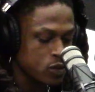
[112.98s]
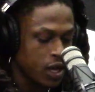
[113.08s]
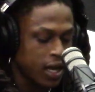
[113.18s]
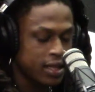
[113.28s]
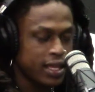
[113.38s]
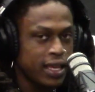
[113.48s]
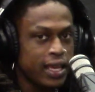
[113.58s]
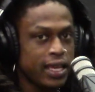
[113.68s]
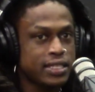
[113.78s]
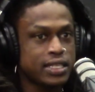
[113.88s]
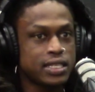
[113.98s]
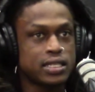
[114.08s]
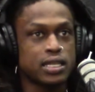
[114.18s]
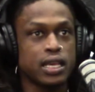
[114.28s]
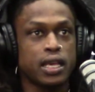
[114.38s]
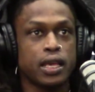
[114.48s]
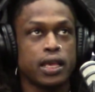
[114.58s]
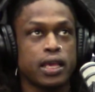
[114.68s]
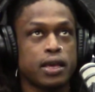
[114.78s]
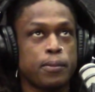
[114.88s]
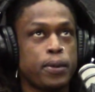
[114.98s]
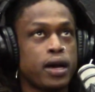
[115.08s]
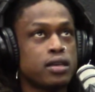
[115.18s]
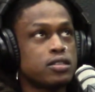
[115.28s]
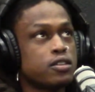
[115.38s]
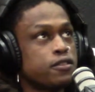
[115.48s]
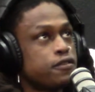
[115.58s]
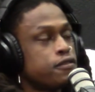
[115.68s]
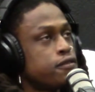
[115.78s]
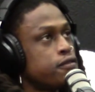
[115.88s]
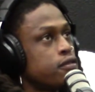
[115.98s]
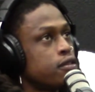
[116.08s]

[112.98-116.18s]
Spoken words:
I think it compiles of